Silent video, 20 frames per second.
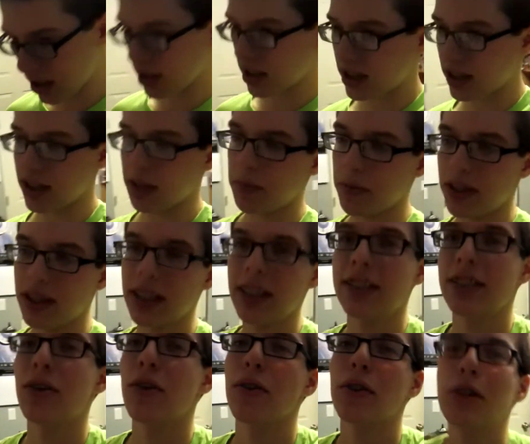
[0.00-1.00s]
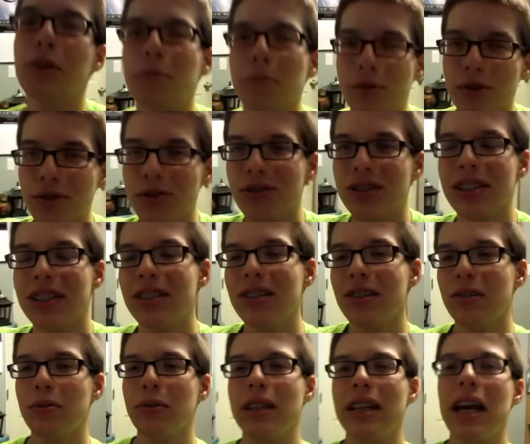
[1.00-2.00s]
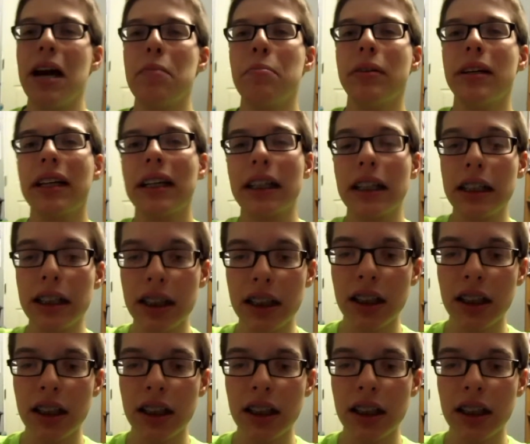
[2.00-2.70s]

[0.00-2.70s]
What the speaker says: of the Sith because I saw the commercials and it looked really epic.